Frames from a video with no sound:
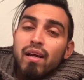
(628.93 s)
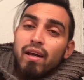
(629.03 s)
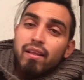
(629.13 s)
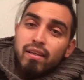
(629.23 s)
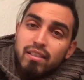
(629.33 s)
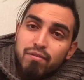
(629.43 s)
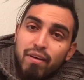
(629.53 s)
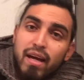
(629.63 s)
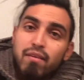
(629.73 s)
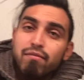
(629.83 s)
I think it's
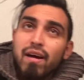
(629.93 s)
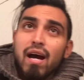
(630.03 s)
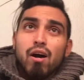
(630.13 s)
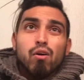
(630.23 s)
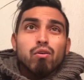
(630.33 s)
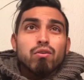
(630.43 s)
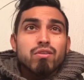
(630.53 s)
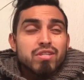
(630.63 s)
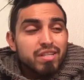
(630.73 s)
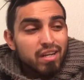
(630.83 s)
Fran
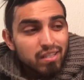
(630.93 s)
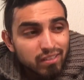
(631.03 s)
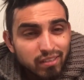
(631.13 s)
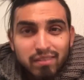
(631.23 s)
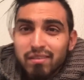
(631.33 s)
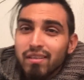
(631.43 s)
Valjean.